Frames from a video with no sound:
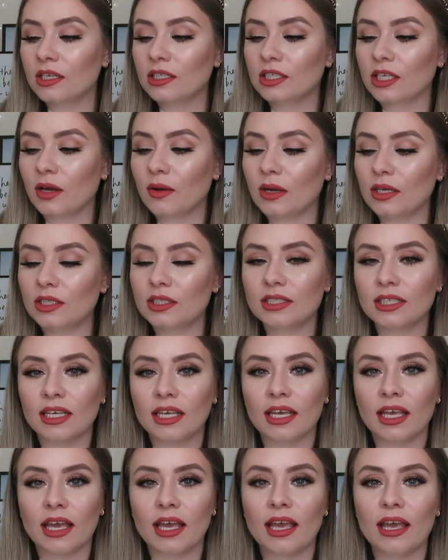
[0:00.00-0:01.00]
So I just
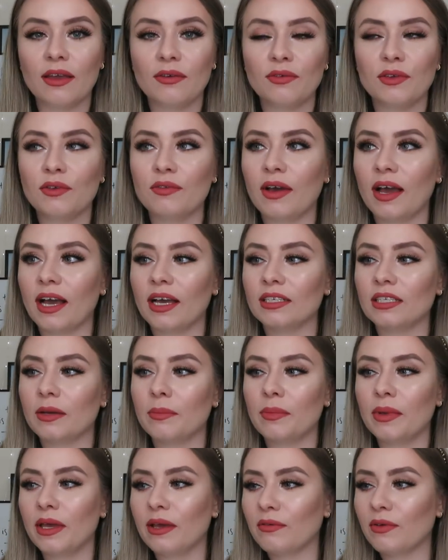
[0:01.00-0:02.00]
think if you've had
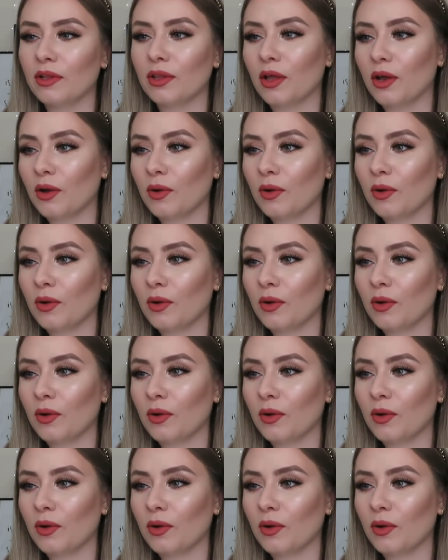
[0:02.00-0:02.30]
a bit of a